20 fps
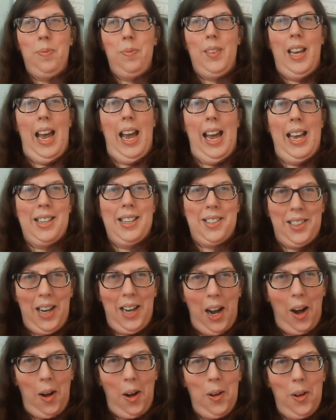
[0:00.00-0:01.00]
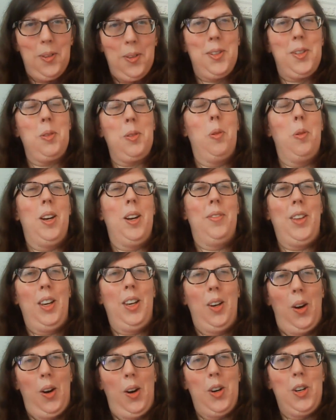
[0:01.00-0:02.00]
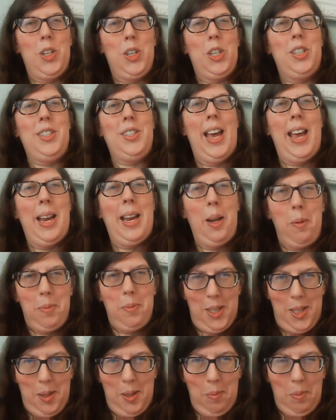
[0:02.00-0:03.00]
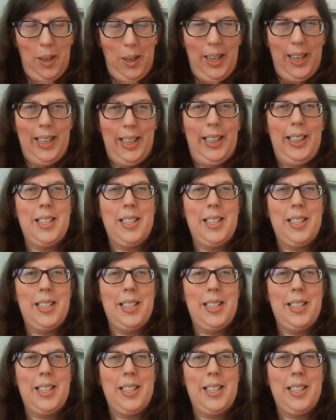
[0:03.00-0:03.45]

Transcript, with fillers: has caused one of the large dams to break.